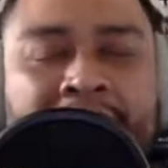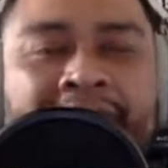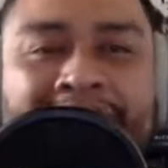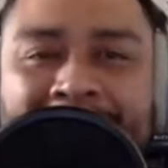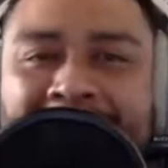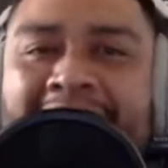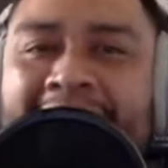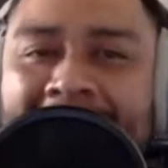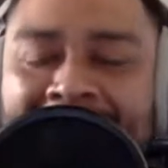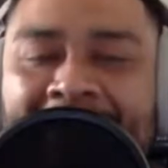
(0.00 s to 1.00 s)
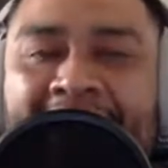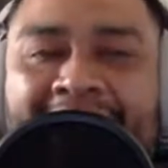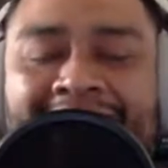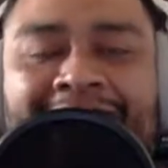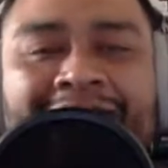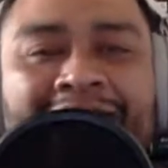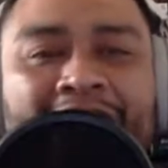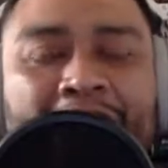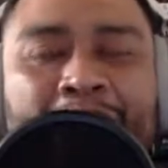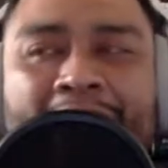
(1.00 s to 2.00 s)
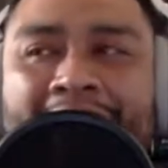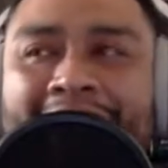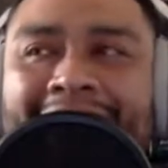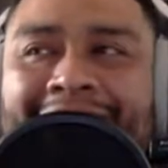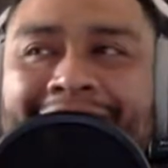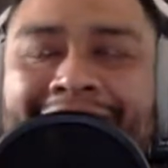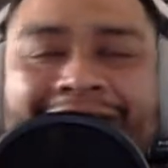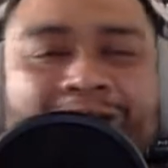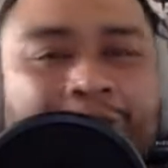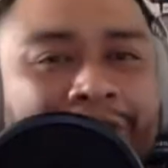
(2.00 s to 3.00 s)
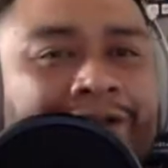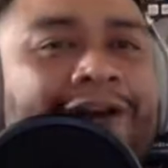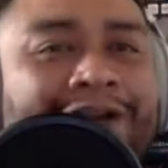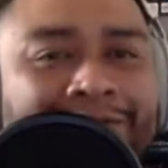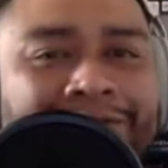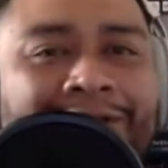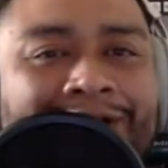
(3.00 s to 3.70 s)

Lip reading: something to that effect, but it's wearing on him.